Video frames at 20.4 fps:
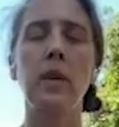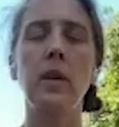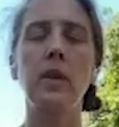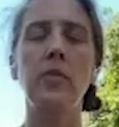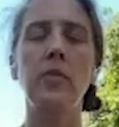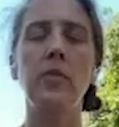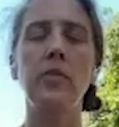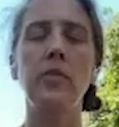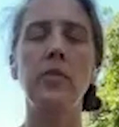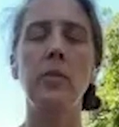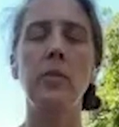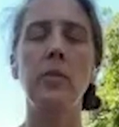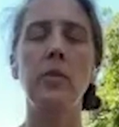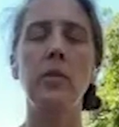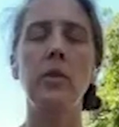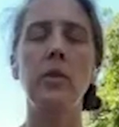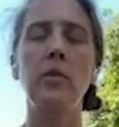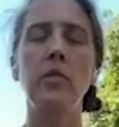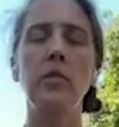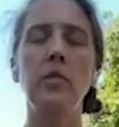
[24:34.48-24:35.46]
And if you're
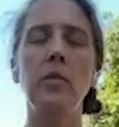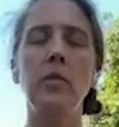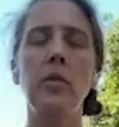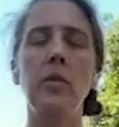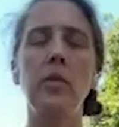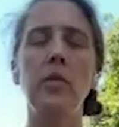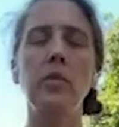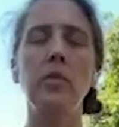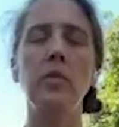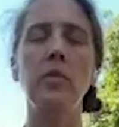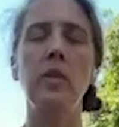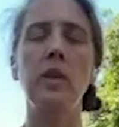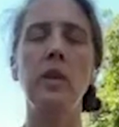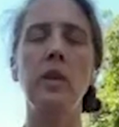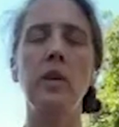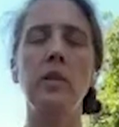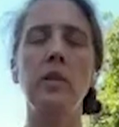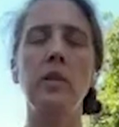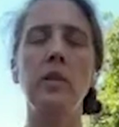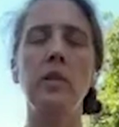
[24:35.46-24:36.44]
someone who knows
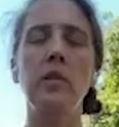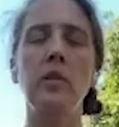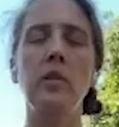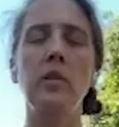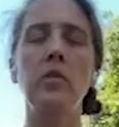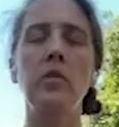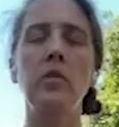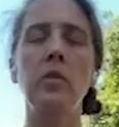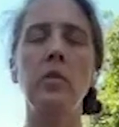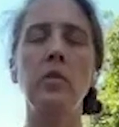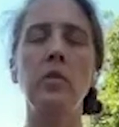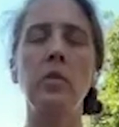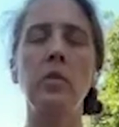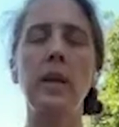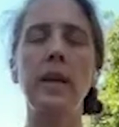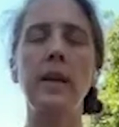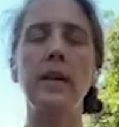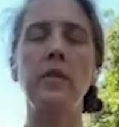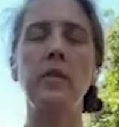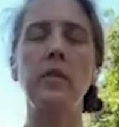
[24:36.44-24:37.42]
that you don't
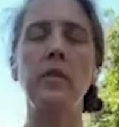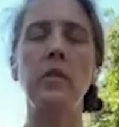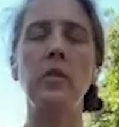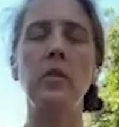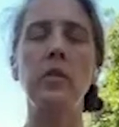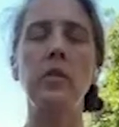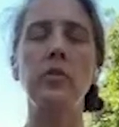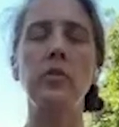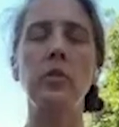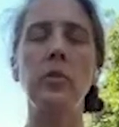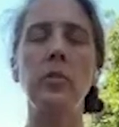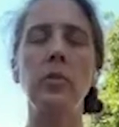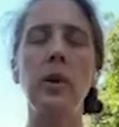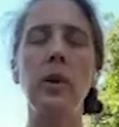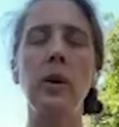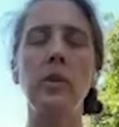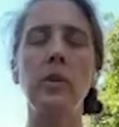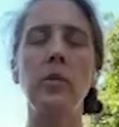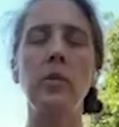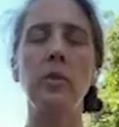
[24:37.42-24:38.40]
like to notice your
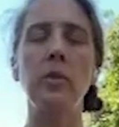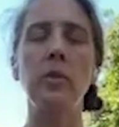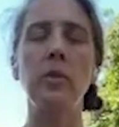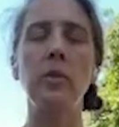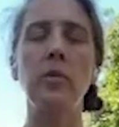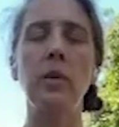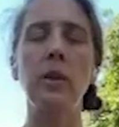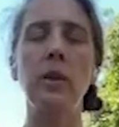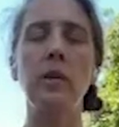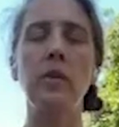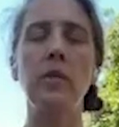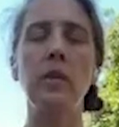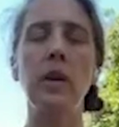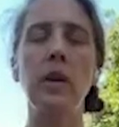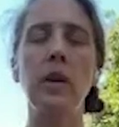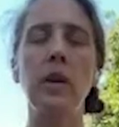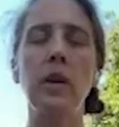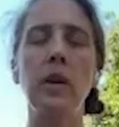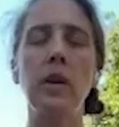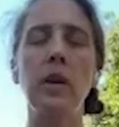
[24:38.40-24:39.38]
breath when you're
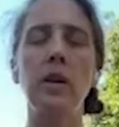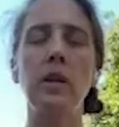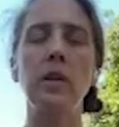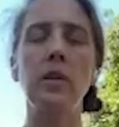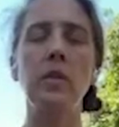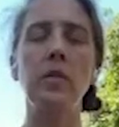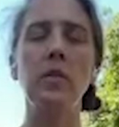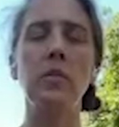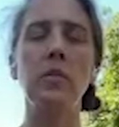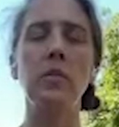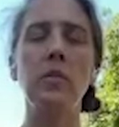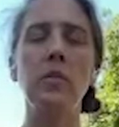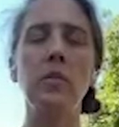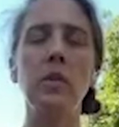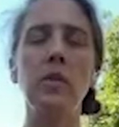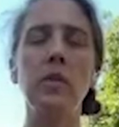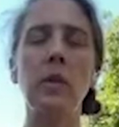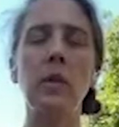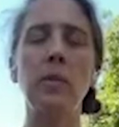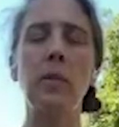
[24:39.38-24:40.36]
meditating,
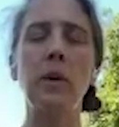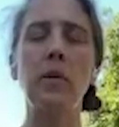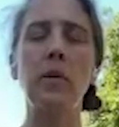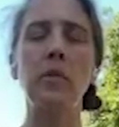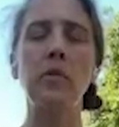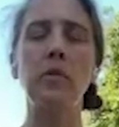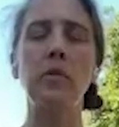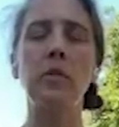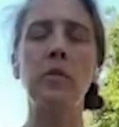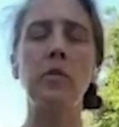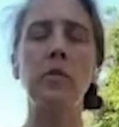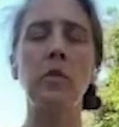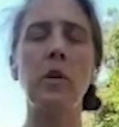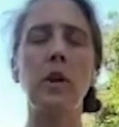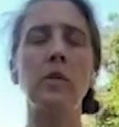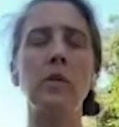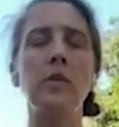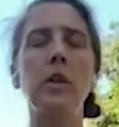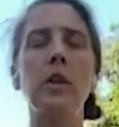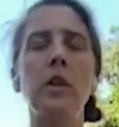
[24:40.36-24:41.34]
it somehow is
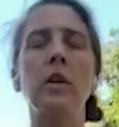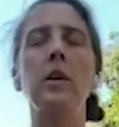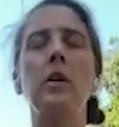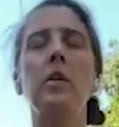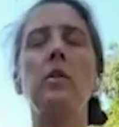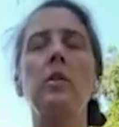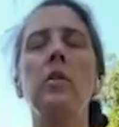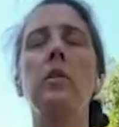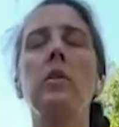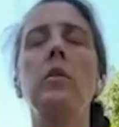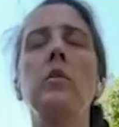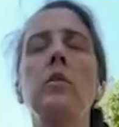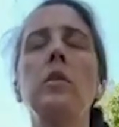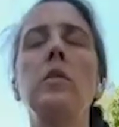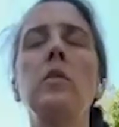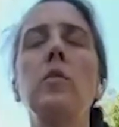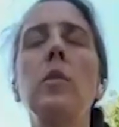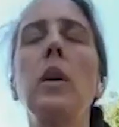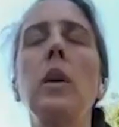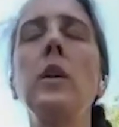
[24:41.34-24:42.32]
distressing or
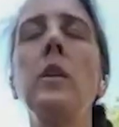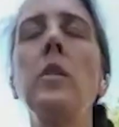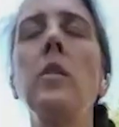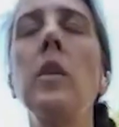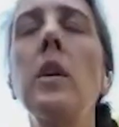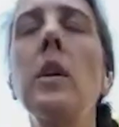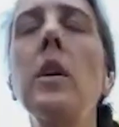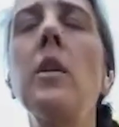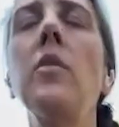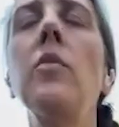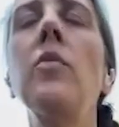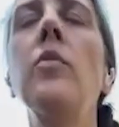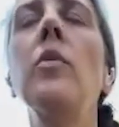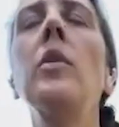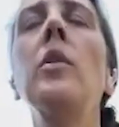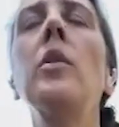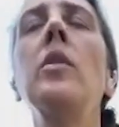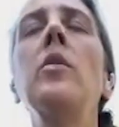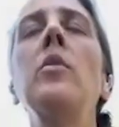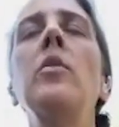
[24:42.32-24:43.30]
dysregulating
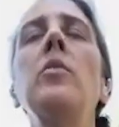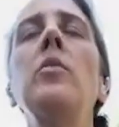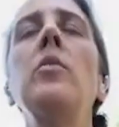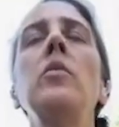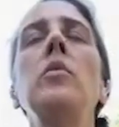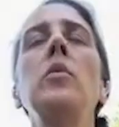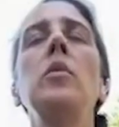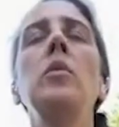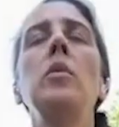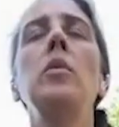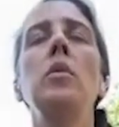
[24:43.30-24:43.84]
for you,